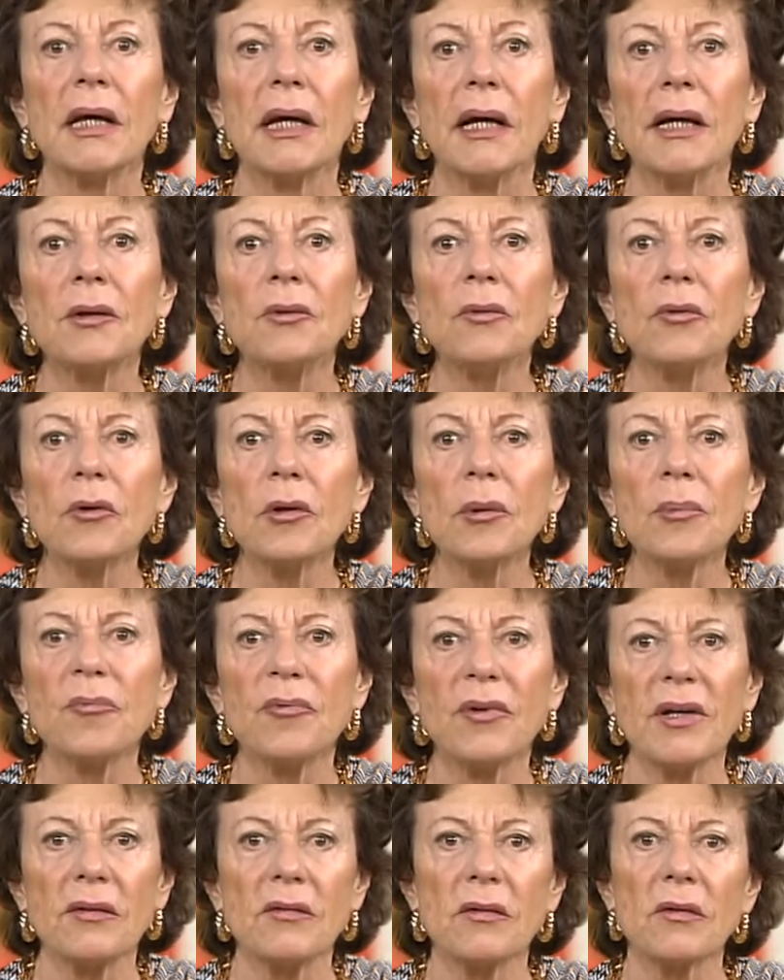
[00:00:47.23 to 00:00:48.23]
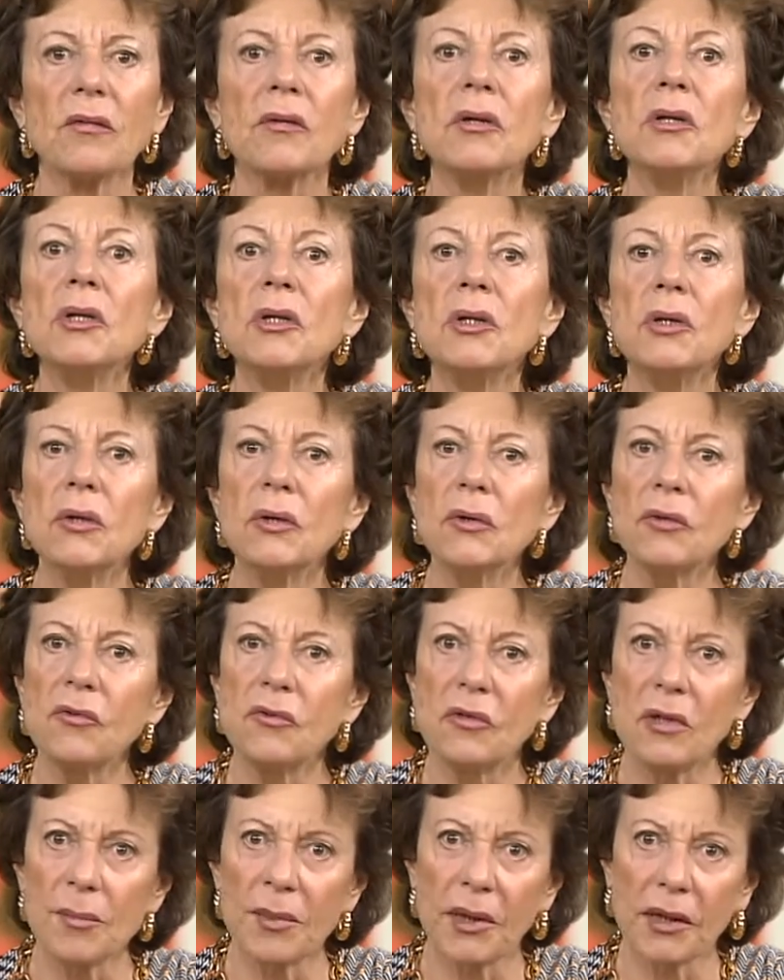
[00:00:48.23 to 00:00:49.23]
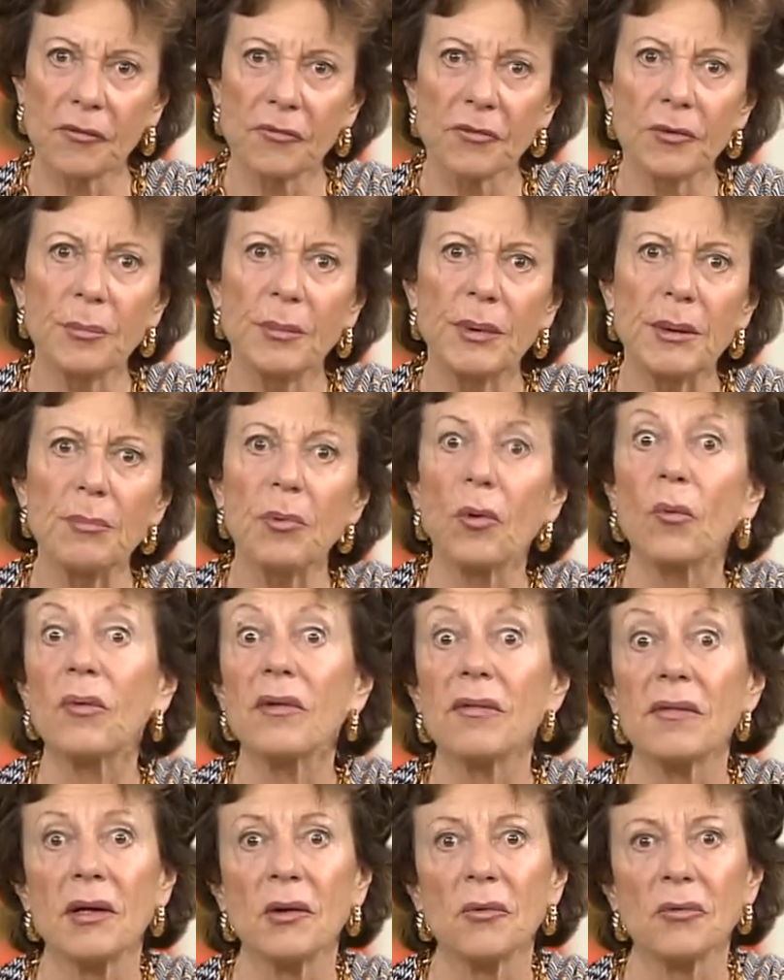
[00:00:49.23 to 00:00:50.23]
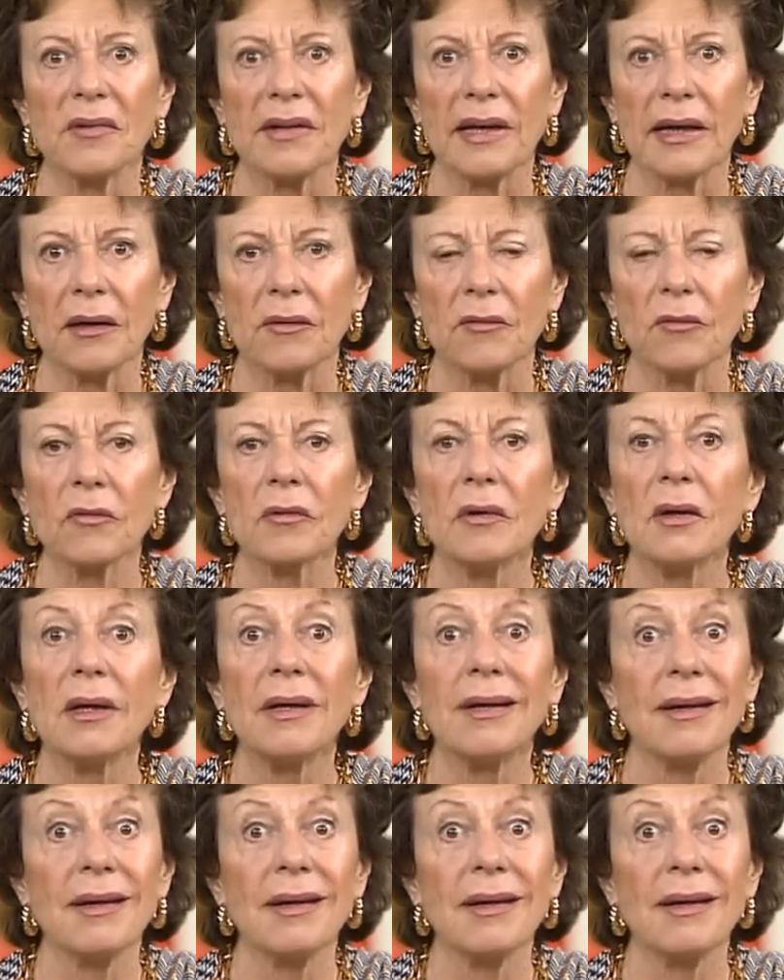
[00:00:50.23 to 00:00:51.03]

And Europe faces a huge demand for people with those talents.